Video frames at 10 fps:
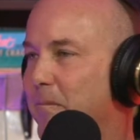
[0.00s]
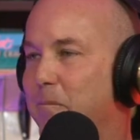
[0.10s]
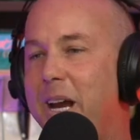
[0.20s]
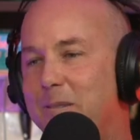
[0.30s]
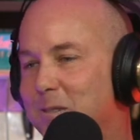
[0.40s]
The
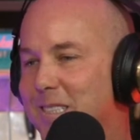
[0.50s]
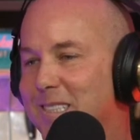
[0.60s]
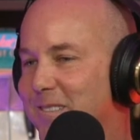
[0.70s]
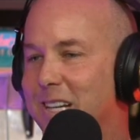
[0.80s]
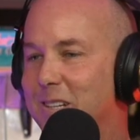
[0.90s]
paint
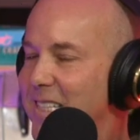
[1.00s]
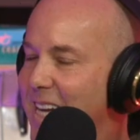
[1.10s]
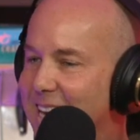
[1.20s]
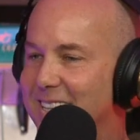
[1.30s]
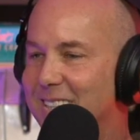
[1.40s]
was you know
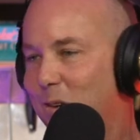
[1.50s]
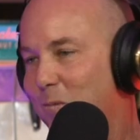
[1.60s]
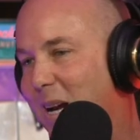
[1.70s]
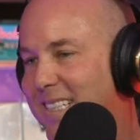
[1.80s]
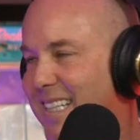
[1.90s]
sanded,
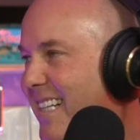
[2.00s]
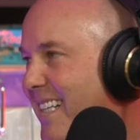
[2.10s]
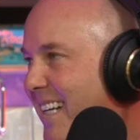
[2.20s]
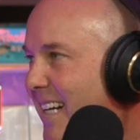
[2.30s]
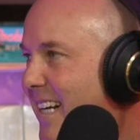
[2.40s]

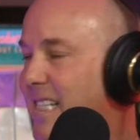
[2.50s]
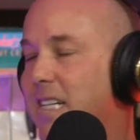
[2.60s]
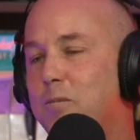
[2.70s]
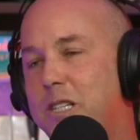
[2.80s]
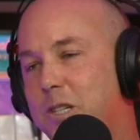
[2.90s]
corrected. I
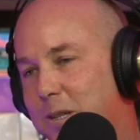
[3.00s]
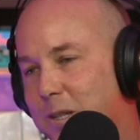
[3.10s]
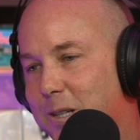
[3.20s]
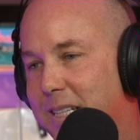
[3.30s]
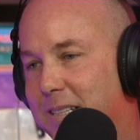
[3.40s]
did reshoot
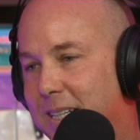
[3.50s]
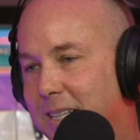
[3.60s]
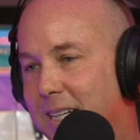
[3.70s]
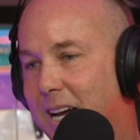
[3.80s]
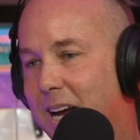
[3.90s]
the hood.
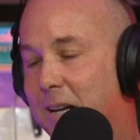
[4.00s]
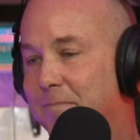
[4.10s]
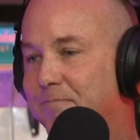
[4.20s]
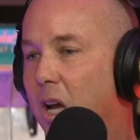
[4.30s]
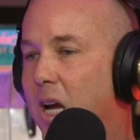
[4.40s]

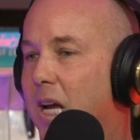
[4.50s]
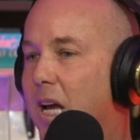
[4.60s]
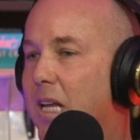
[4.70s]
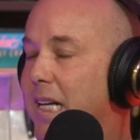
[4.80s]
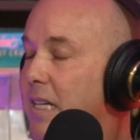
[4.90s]
Um,
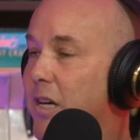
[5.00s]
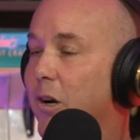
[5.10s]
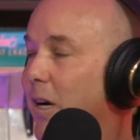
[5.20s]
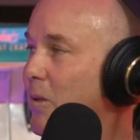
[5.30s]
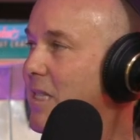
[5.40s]
the
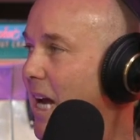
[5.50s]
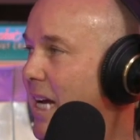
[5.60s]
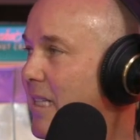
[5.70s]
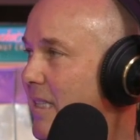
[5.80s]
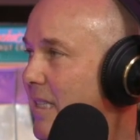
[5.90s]
interior was
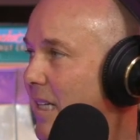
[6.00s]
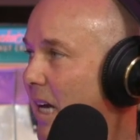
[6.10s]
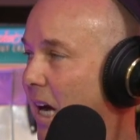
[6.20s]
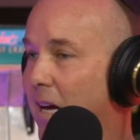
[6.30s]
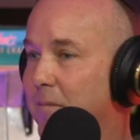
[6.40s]
nice
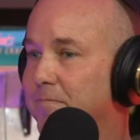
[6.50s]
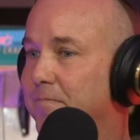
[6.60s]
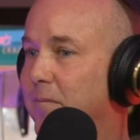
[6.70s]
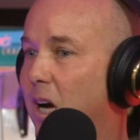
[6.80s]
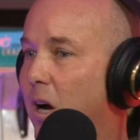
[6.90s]

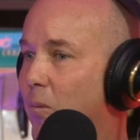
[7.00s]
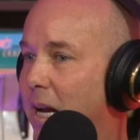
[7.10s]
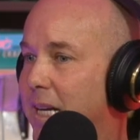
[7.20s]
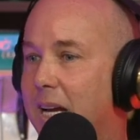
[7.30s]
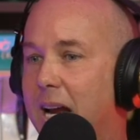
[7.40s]
um,
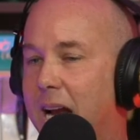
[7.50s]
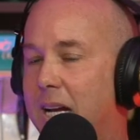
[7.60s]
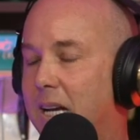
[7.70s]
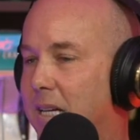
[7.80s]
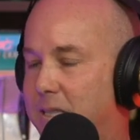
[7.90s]
already,
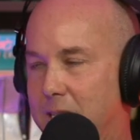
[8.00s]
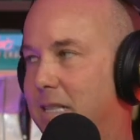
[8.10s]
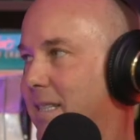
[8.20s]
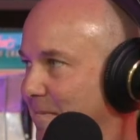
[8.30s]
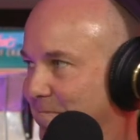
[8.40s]
and I
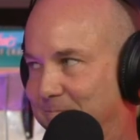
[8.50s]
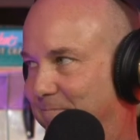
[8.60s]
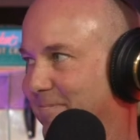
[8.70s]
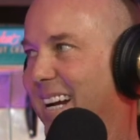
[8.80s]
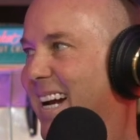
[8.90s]
just
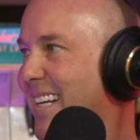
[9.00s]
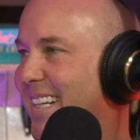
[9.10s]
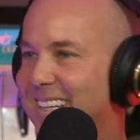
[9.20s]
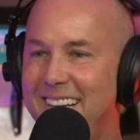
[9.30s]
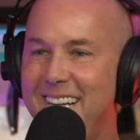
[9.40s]
yeah
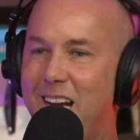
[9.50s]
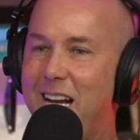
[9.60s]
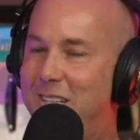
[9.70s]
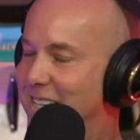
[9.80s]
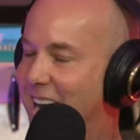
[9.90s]
had to have it.
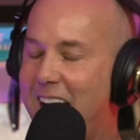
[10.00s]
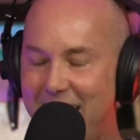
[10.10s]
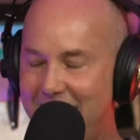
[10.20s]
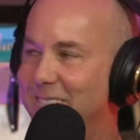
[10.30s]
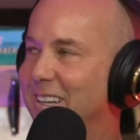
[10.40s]
I just had
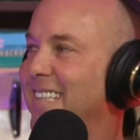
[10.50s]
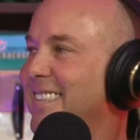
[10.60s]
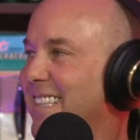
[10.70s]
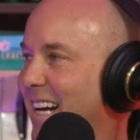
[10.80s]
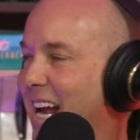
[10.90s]
to have it.
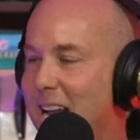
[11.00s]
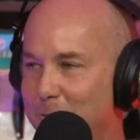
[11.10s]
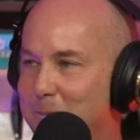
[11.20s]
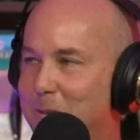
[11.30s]
It, Wait, had to so be